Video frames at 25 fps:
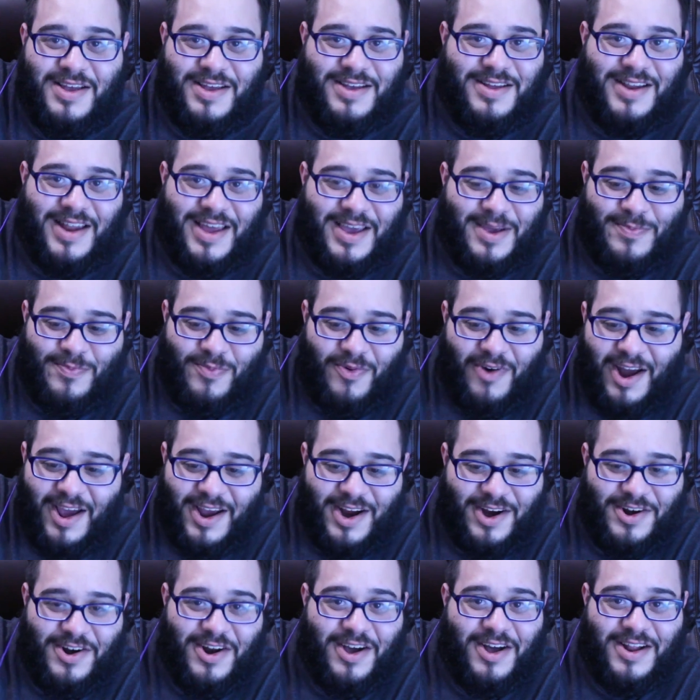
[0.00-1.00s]
Like
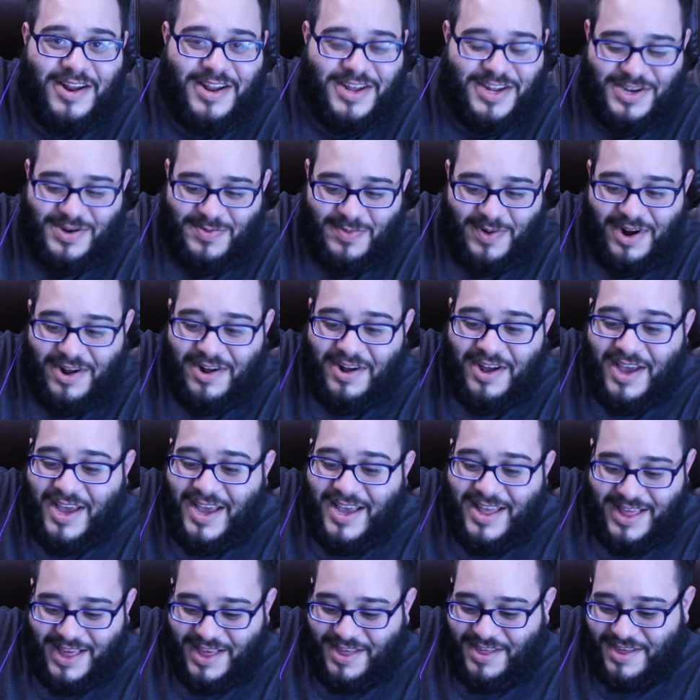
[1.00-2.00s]
prior knowledge, bro.
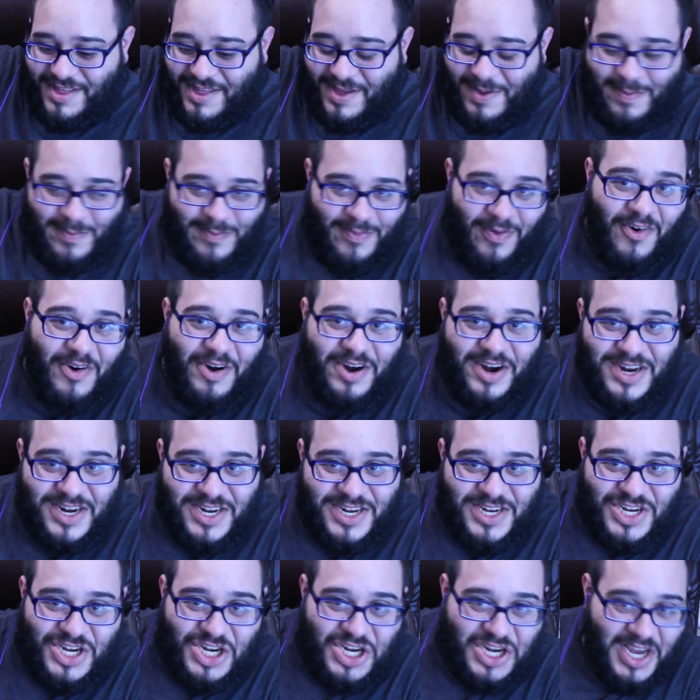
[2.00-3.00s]
This is
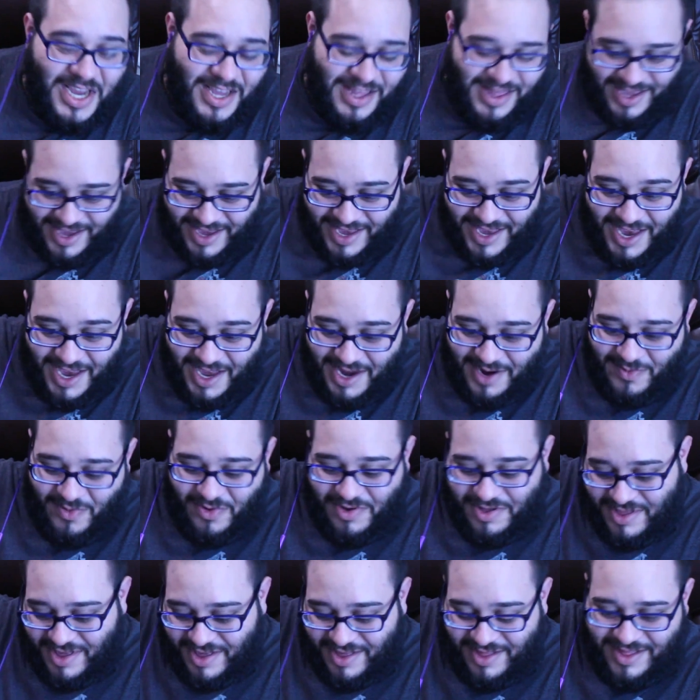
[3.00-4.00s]
important shit that
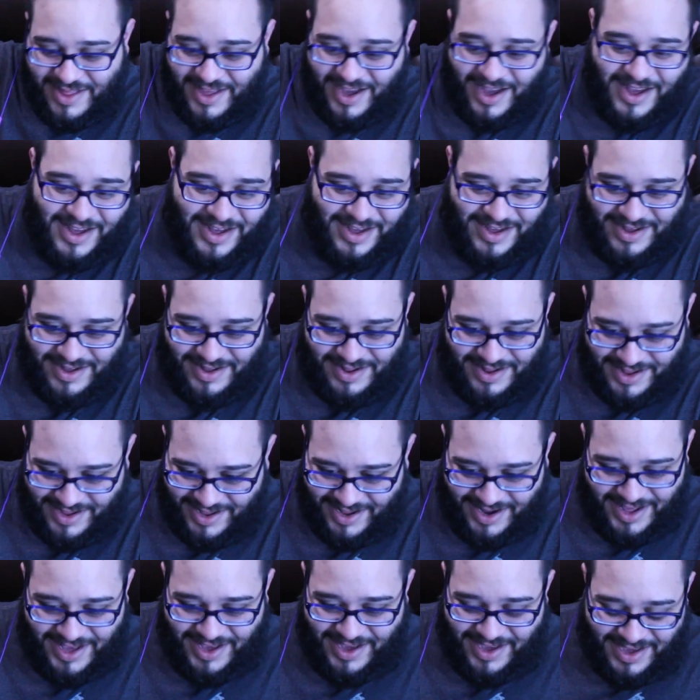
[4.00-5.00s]
Kinemon does not.
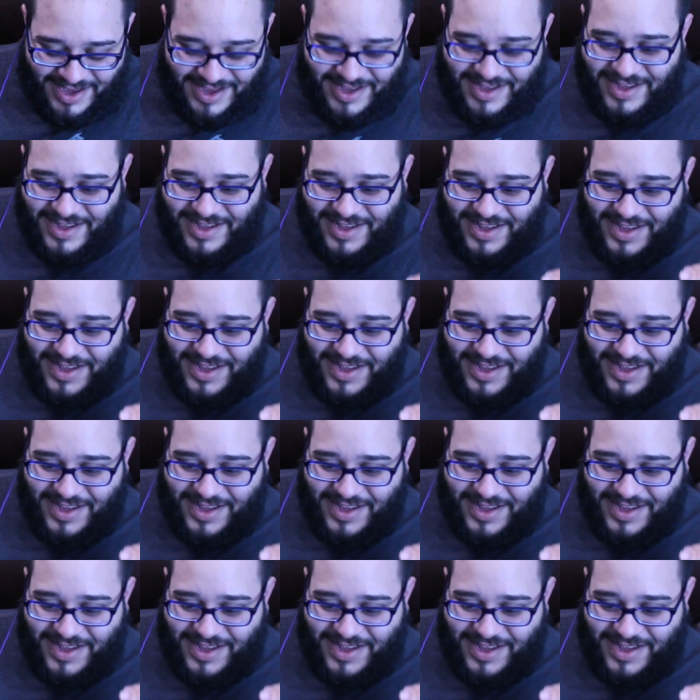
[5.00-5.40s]
Like...